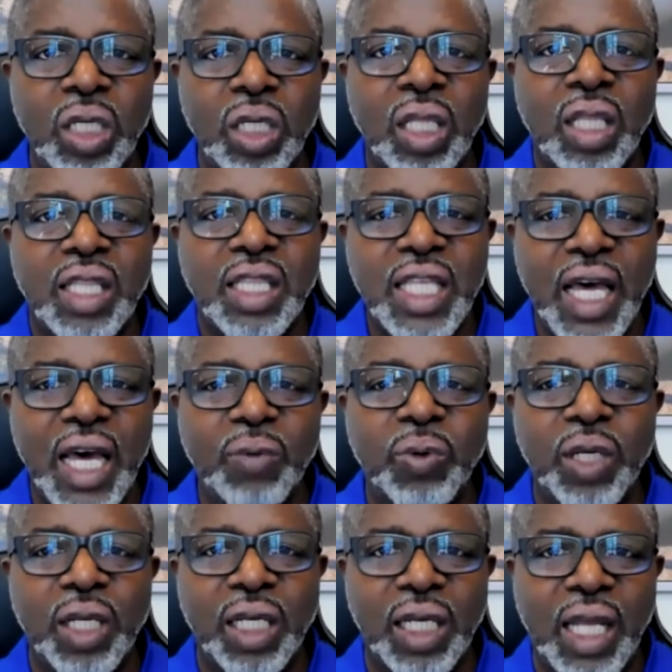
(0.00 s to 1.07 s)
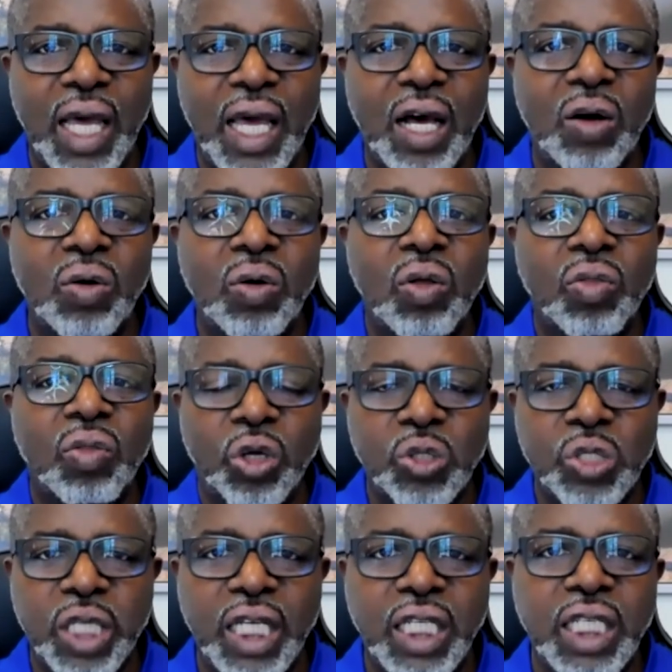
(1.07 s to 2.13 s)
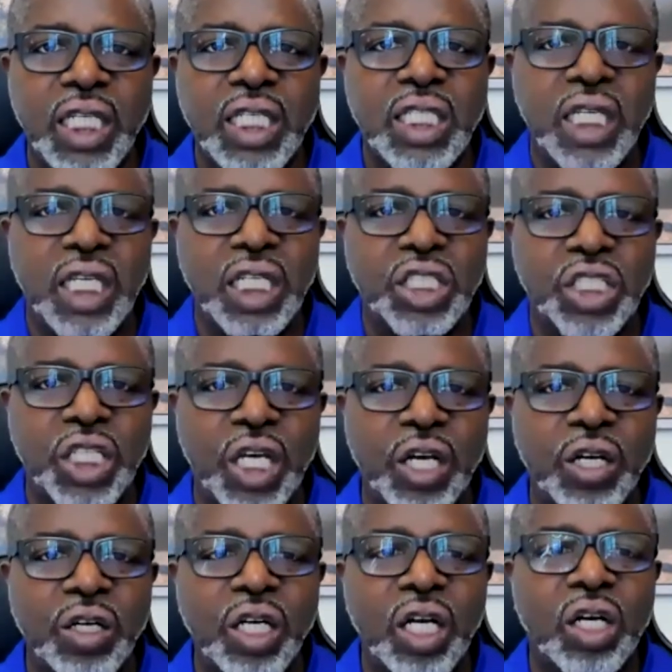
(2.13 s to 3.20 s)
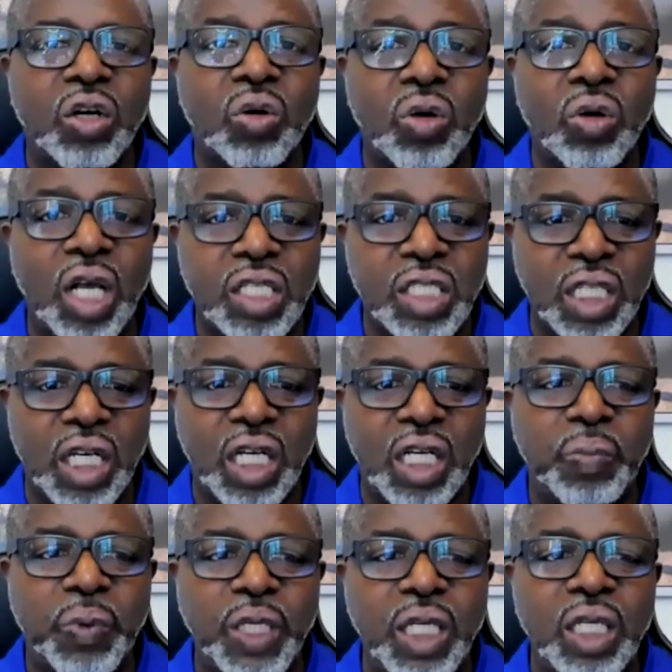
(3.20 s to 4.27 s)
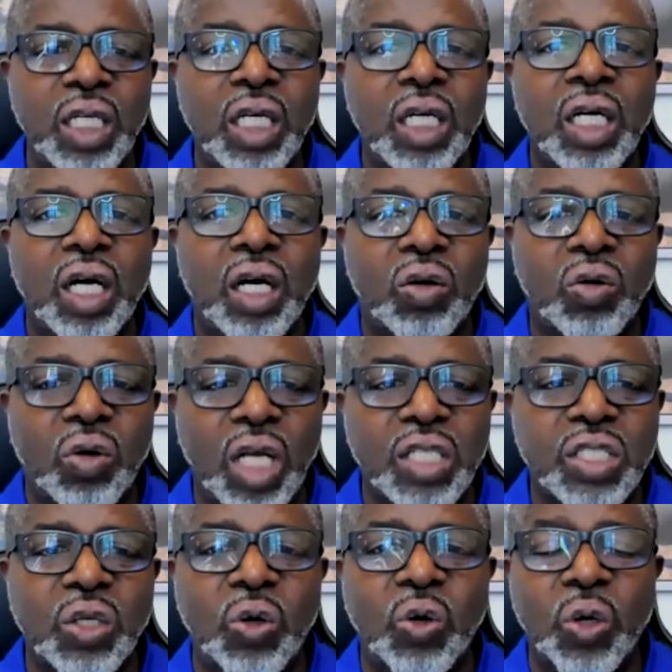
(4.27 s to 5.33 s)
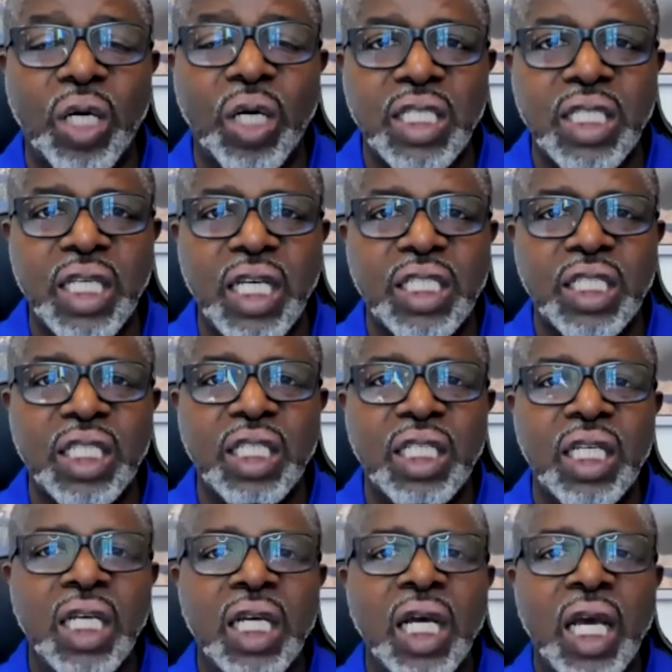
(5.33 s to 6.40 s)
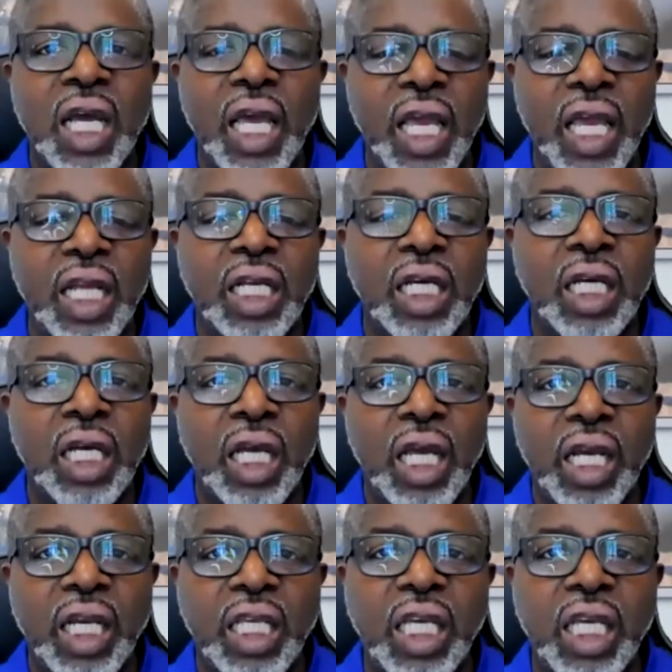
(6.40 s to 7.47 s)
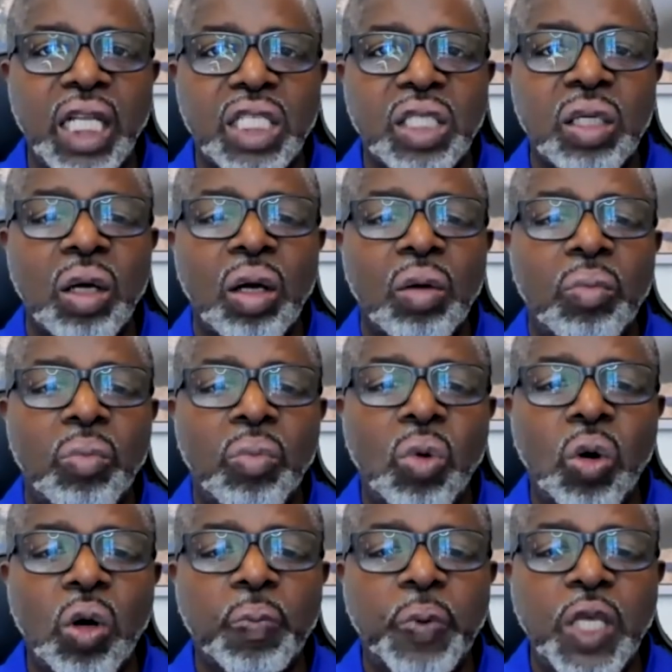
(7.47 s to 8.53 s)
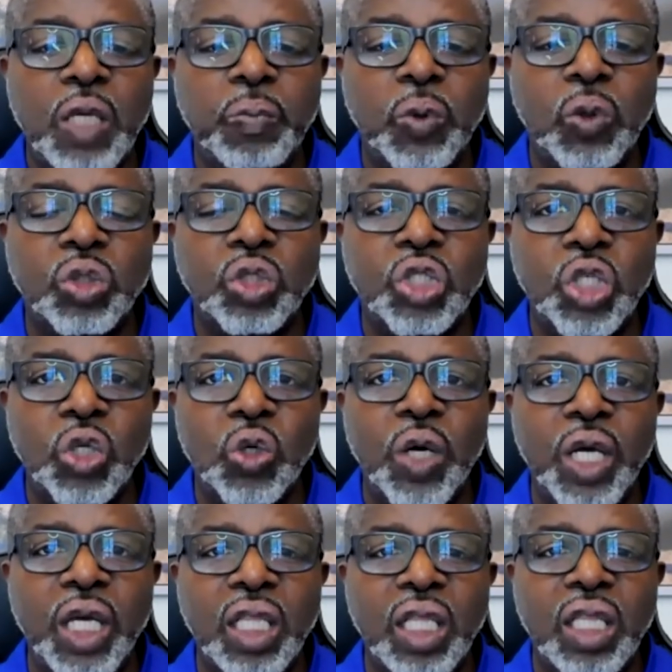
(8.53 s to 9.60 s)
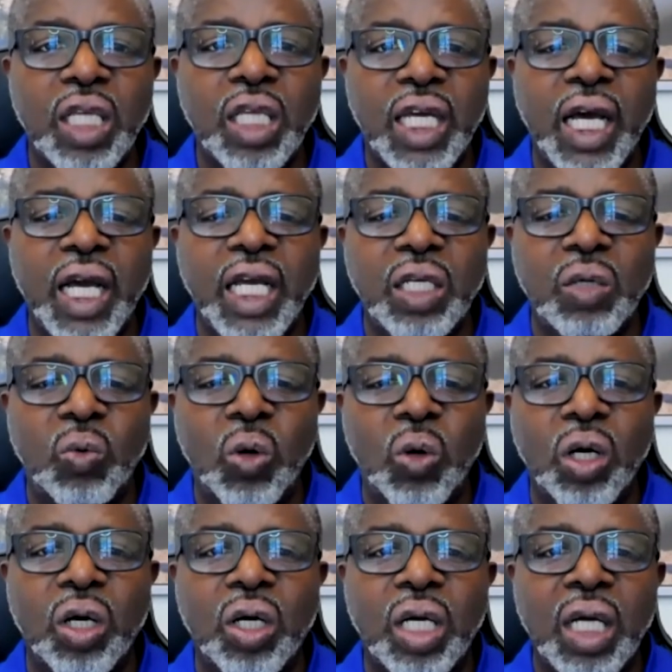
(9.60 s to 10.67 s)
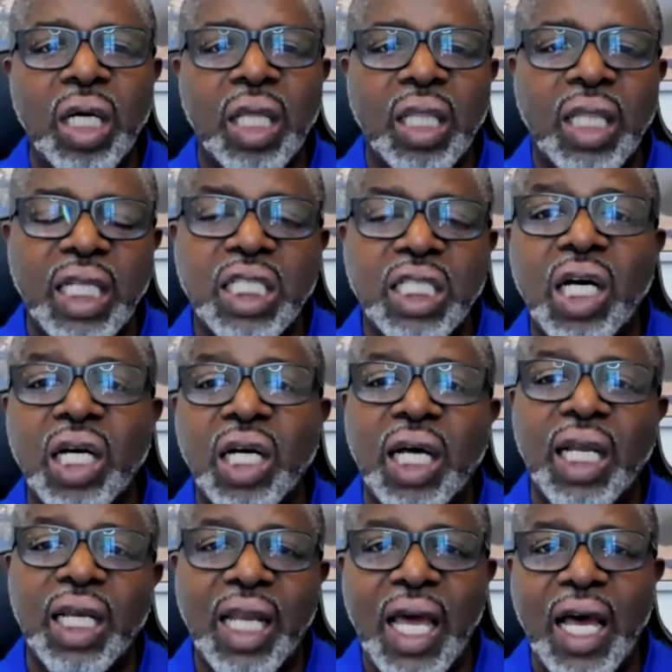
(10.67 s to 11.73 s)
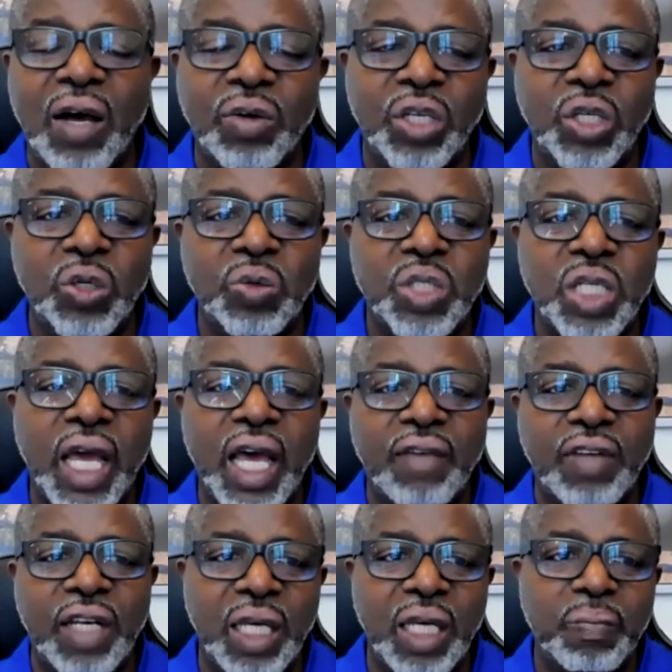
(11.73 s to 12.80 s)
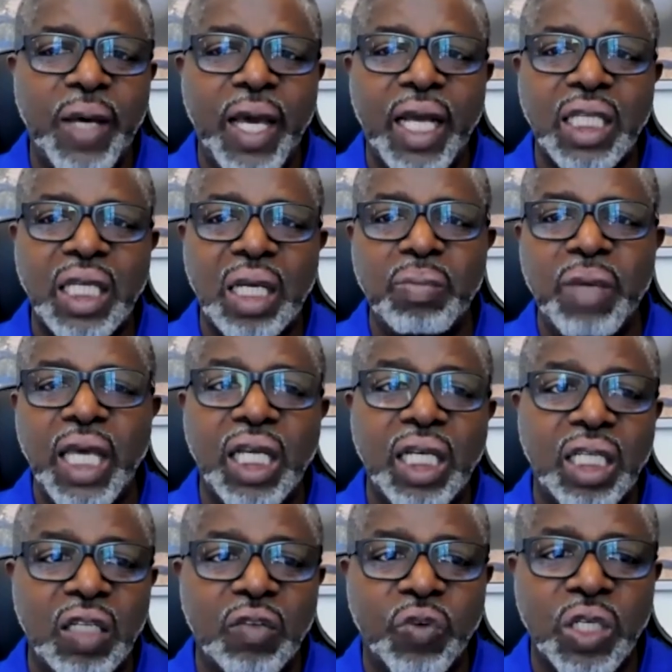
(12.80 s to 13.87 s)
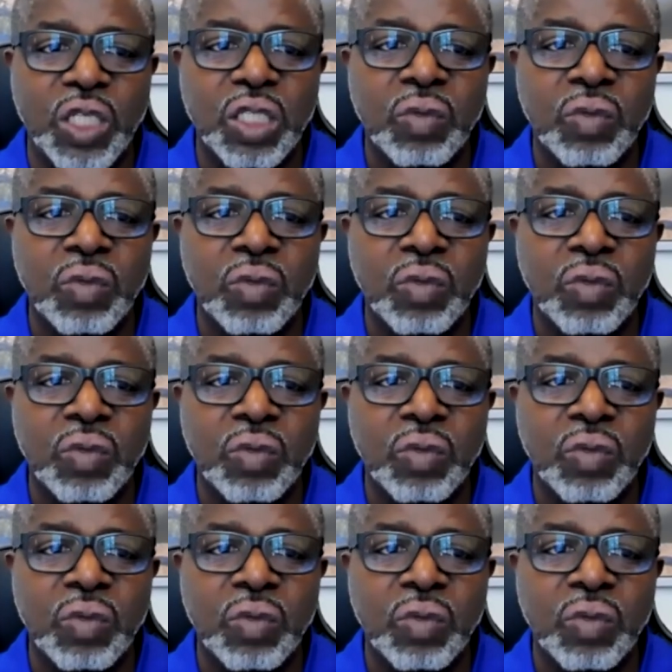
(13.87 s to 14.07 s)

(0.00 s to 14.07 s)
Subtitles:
that will allow those ideas to get shared across the company, across the organization, and it gets more people doing the kind of work that's going to allow you to have an impact and make a difference.